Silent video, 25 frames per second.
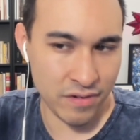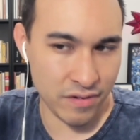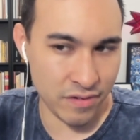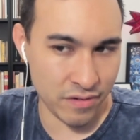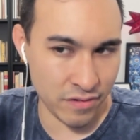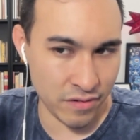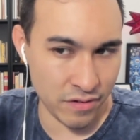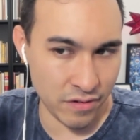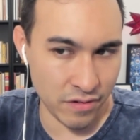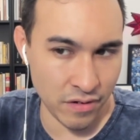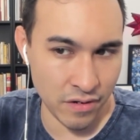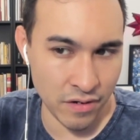
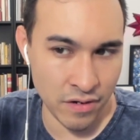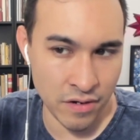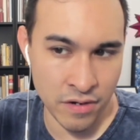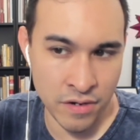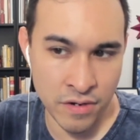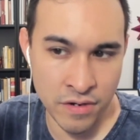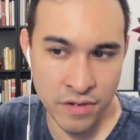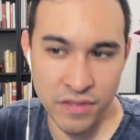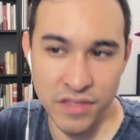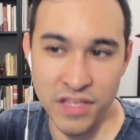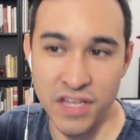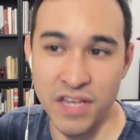
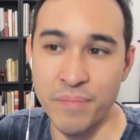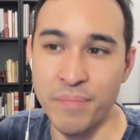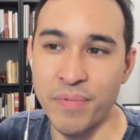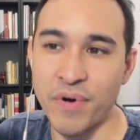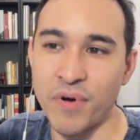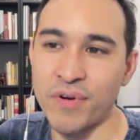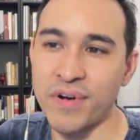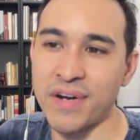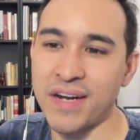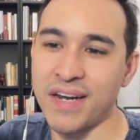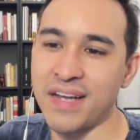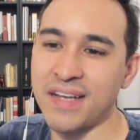The
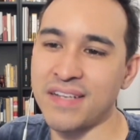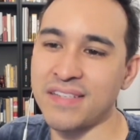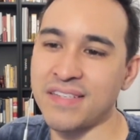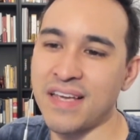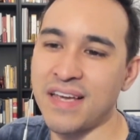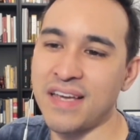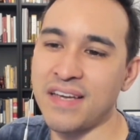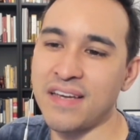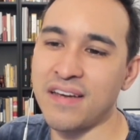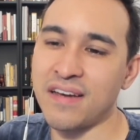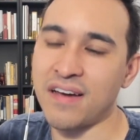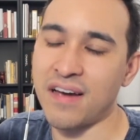opponent has
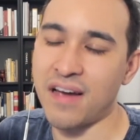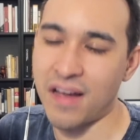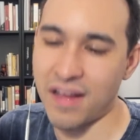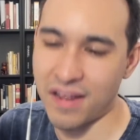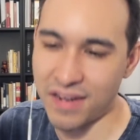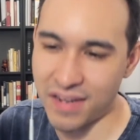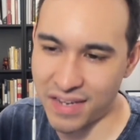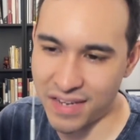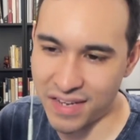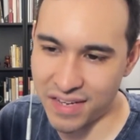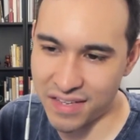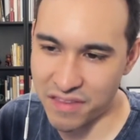a
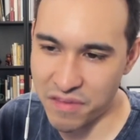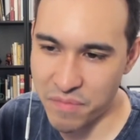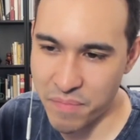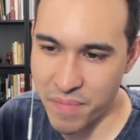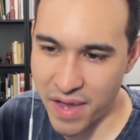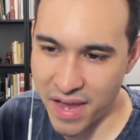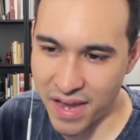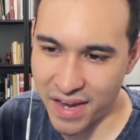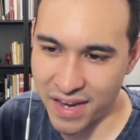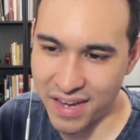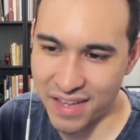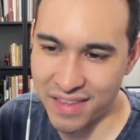Cottony in the
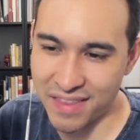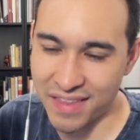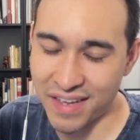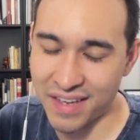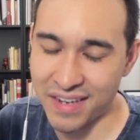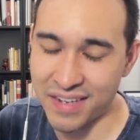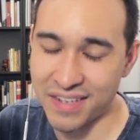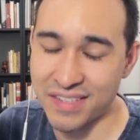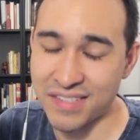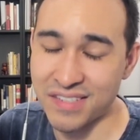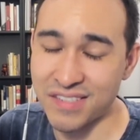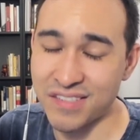back, and that
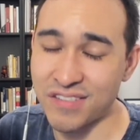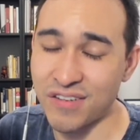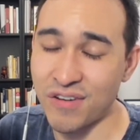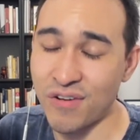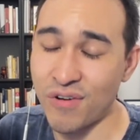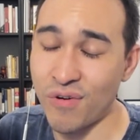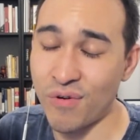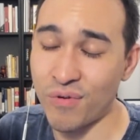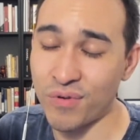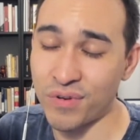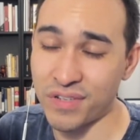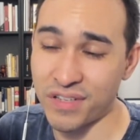is
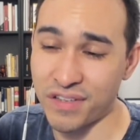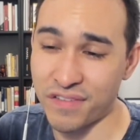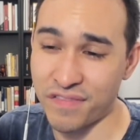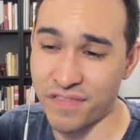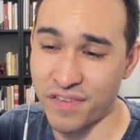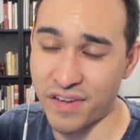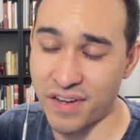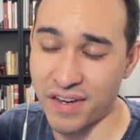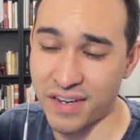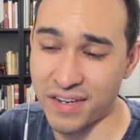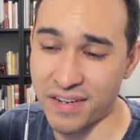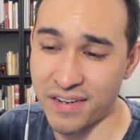totally
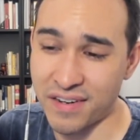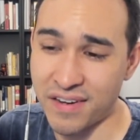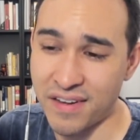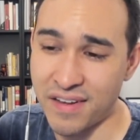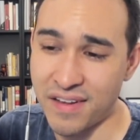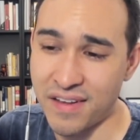fine.